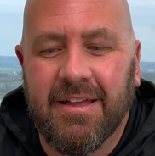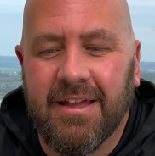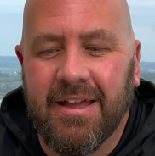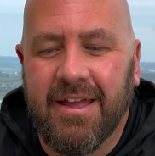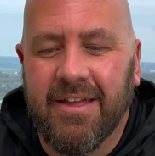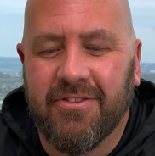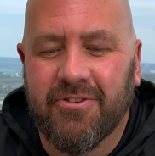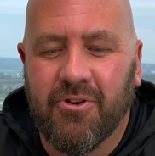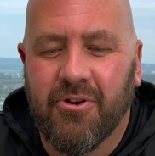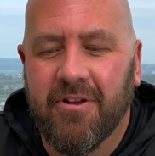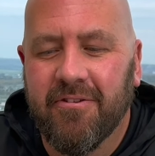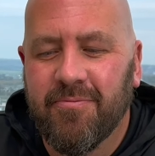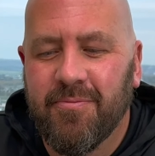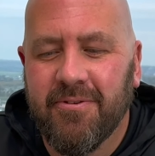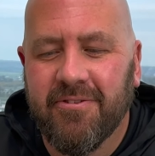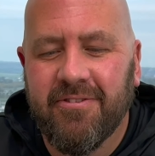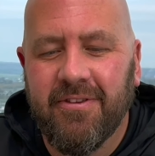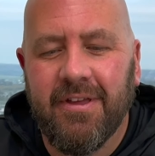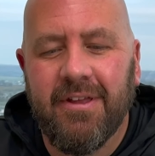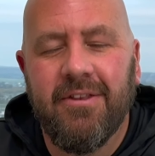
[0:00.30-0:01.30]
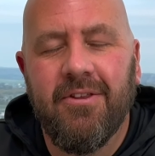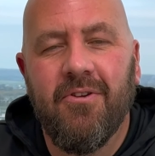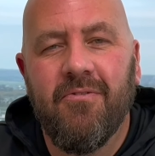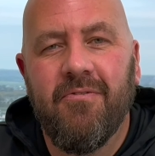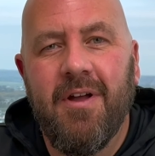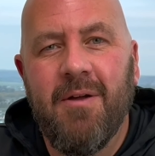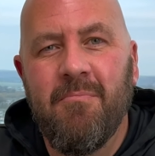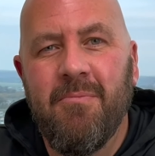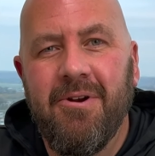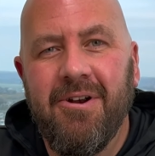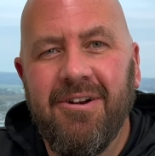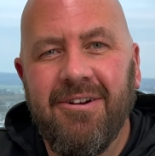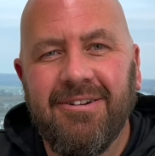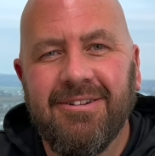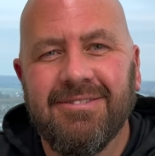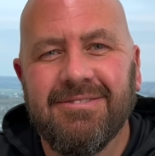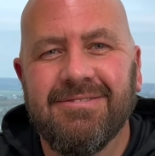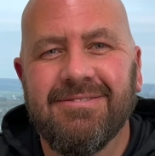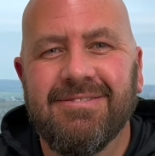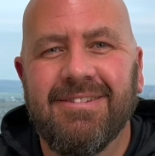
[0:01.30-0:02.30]
It's Christmas in November
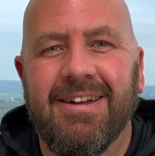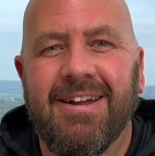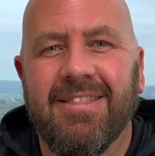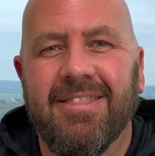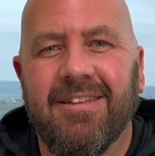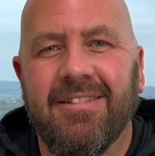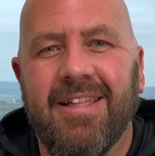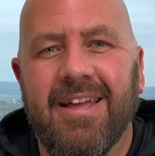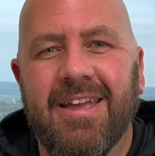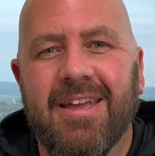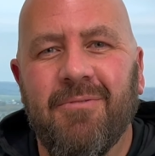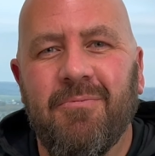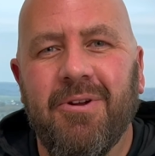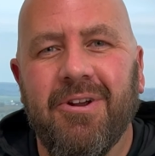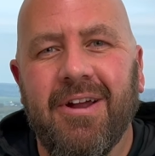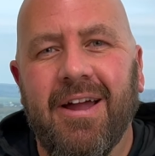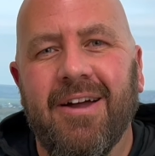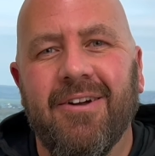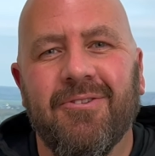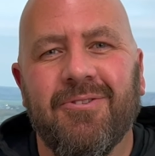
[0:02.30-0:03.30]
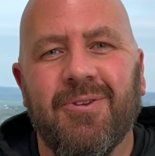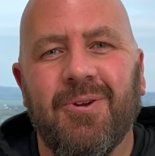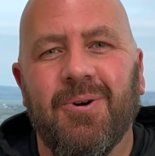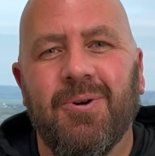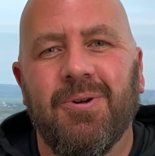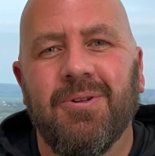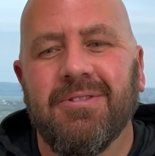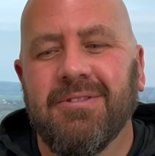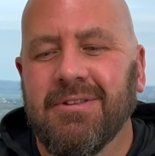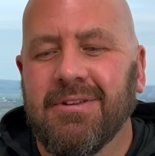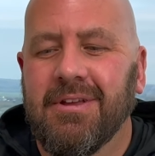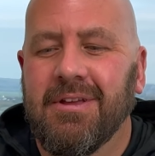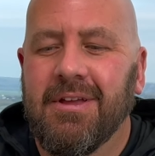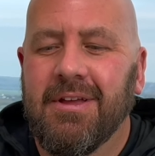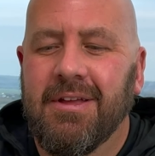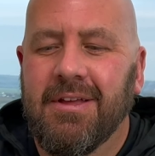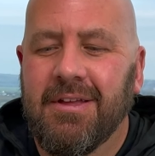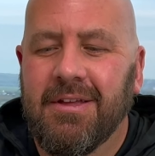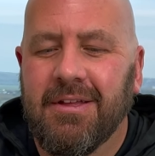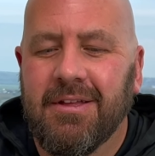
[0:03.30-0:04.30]
at the Langabeer household,
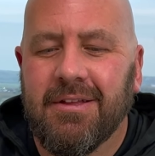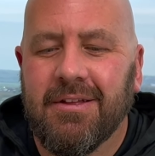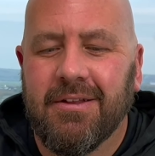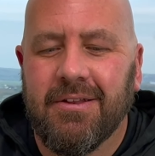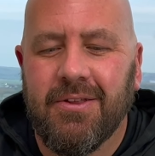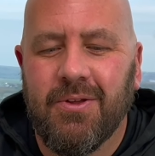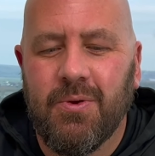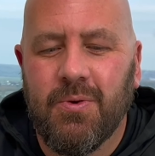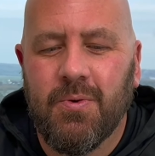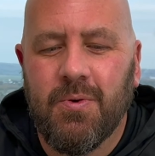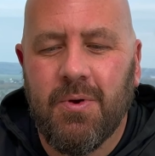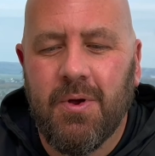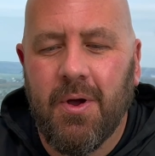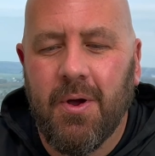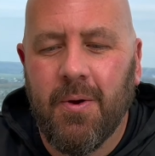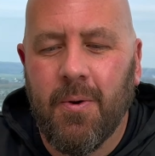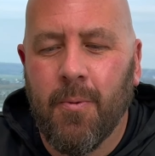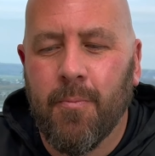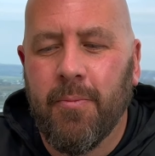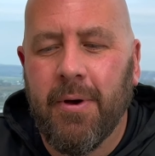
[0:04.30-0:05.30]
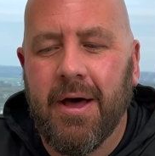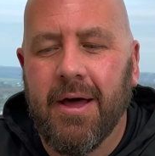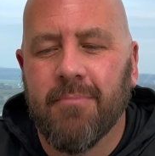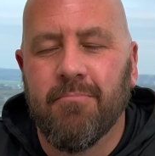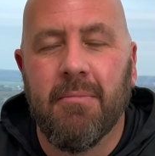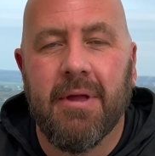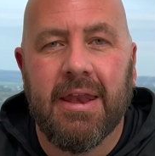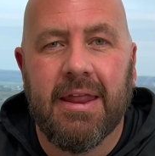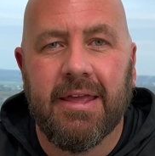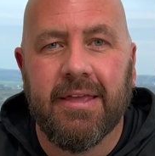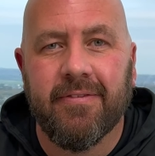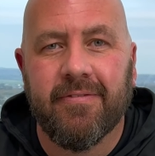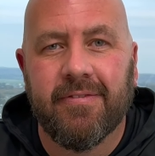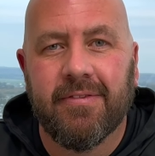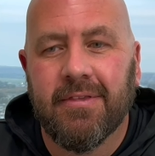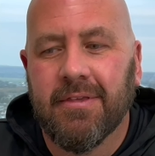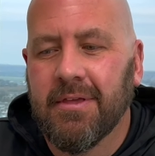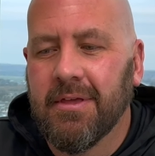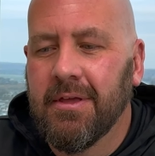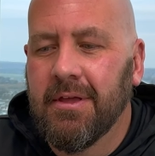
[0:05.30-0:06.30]
new HomePod
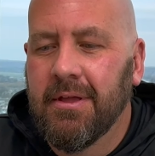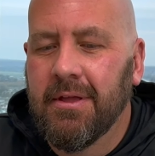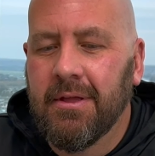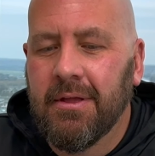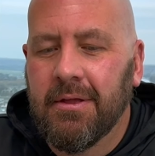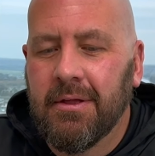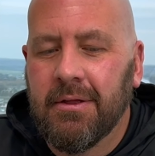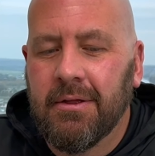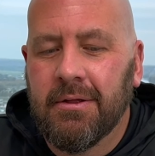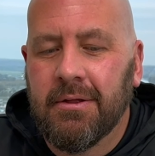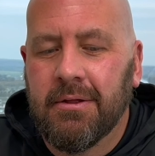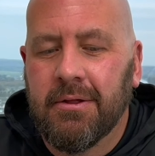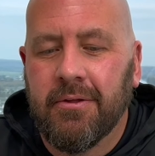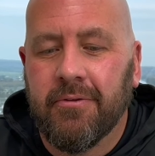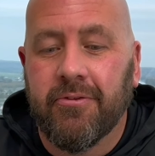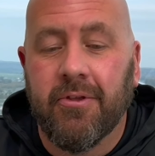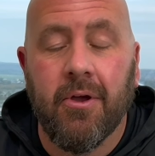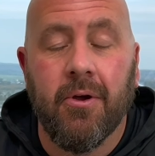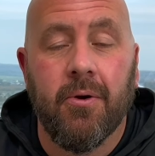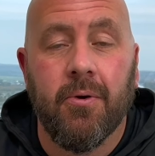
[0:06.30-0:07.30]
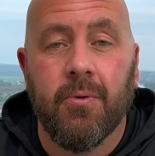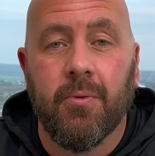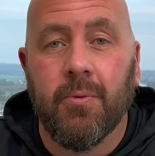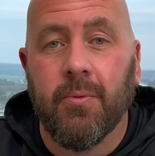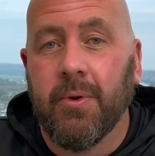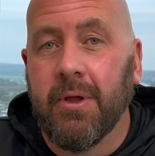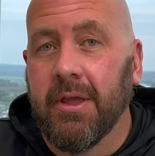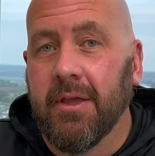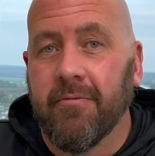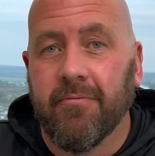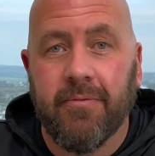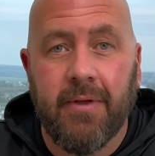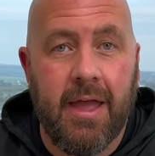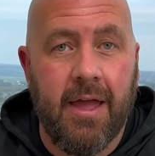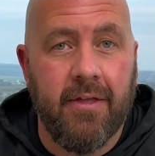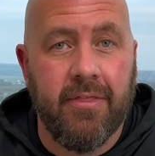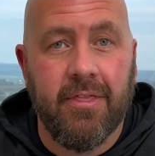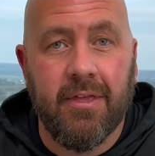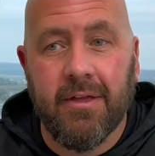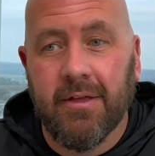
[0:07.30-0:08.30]
minis. So we've
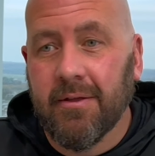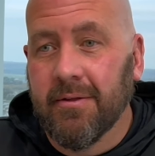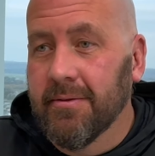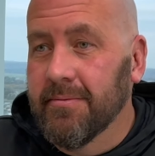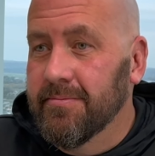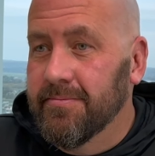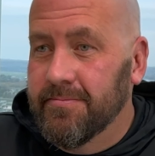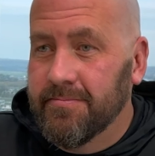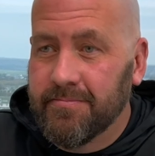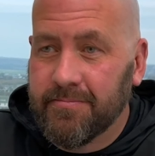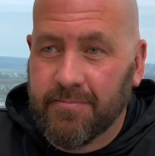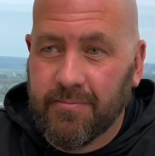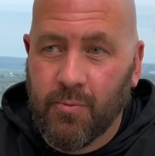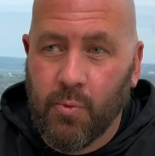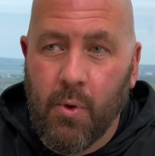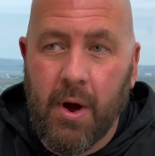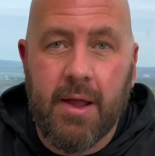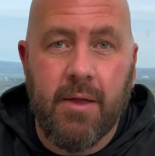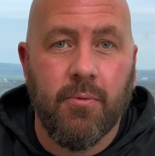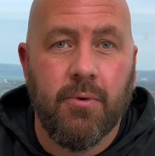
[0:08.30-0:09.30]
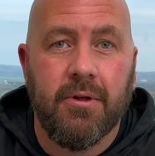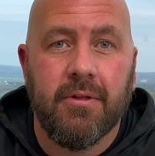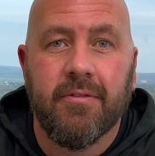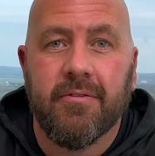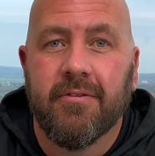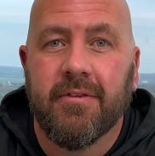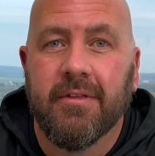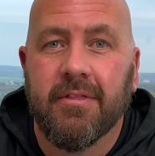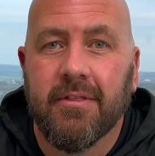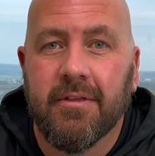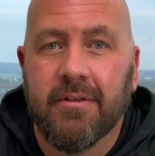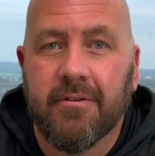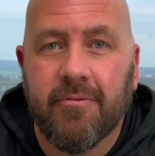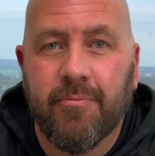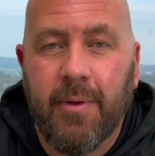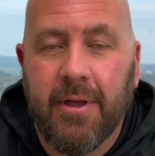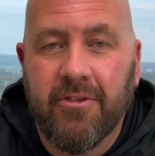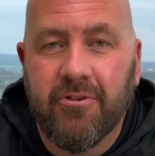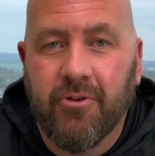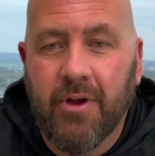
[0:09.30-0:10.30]
had the white ones and the
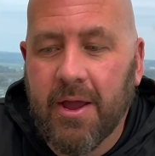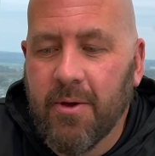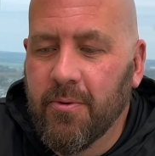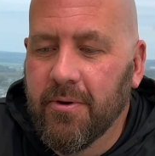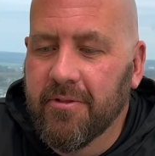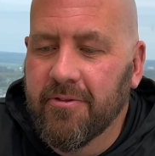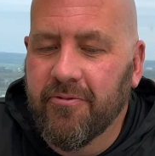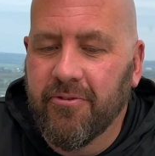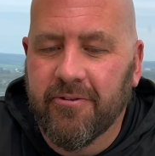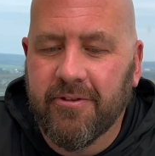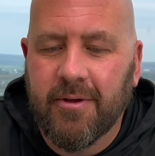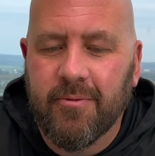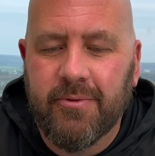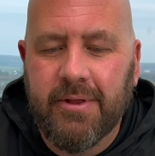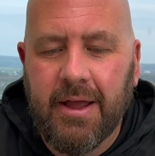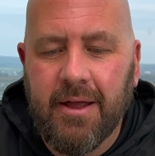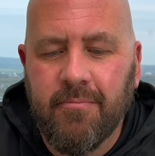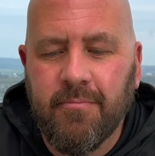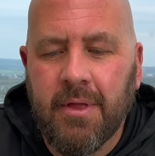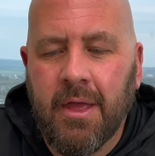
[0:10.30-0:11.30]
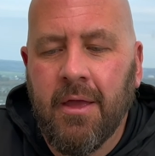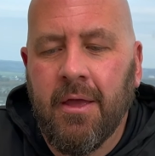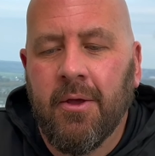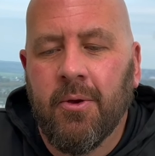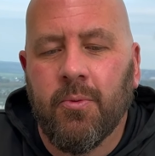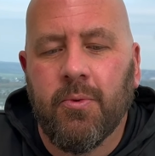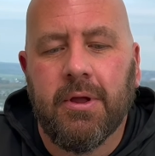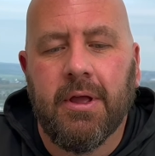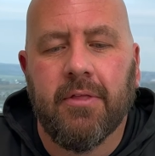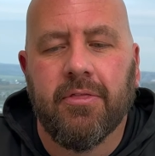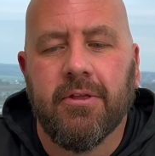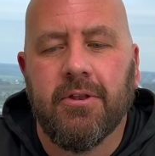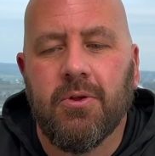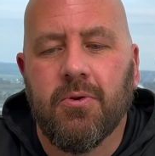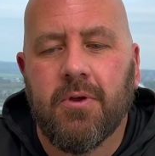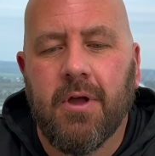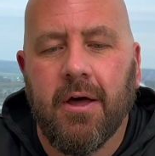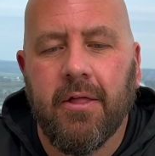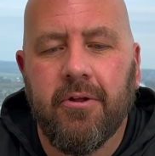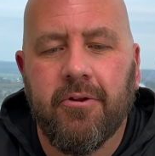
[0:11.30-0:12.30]
space gray ones for some time. We got the new
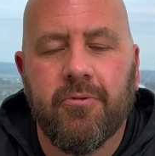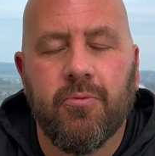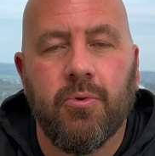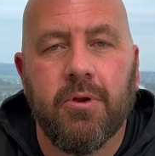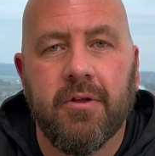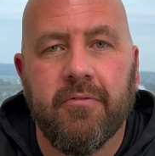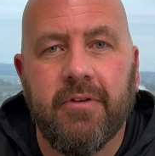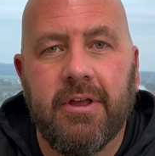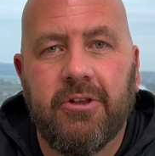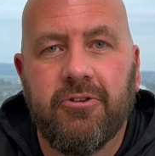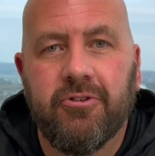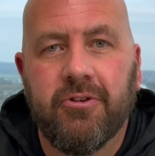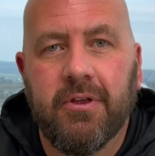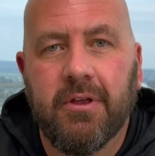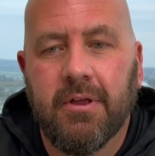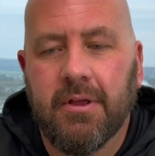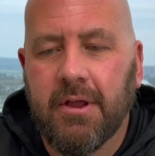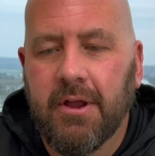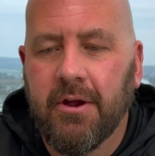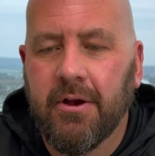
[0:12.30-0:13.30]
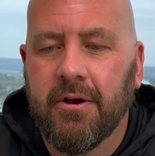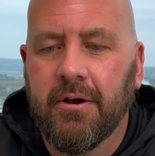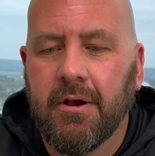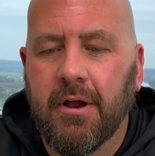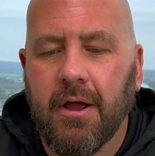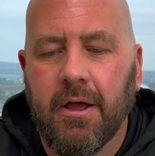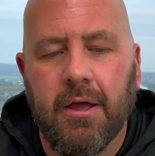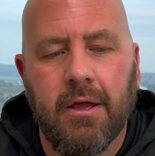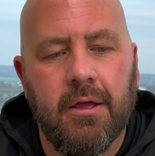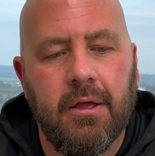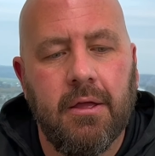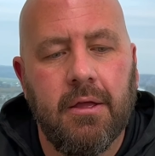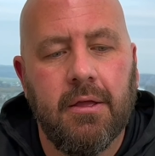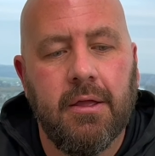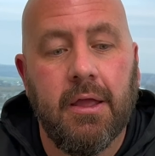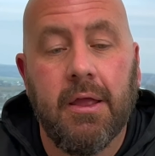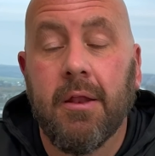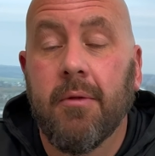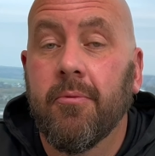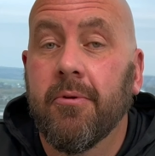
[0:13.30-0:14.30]
colors, one of each here, uh,
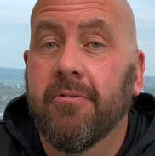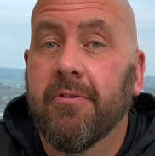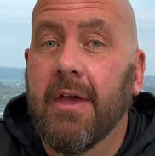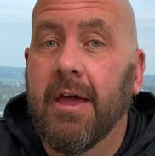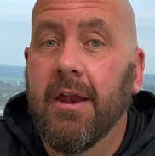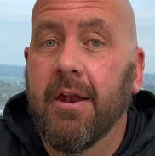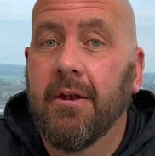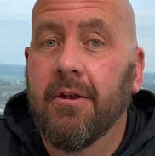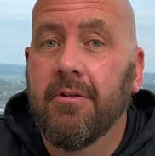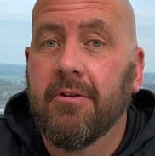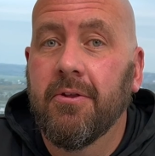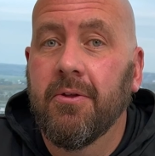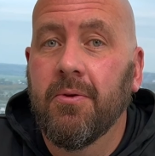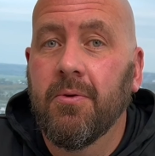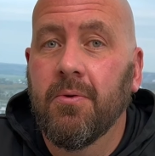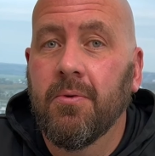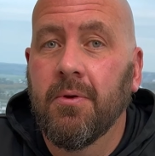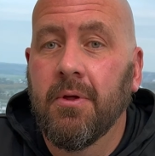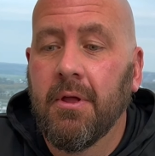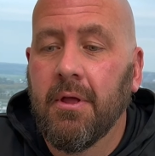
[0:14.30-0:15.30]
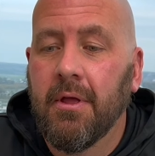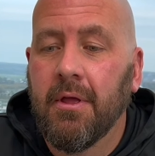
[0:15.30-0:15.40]
and I'm excited to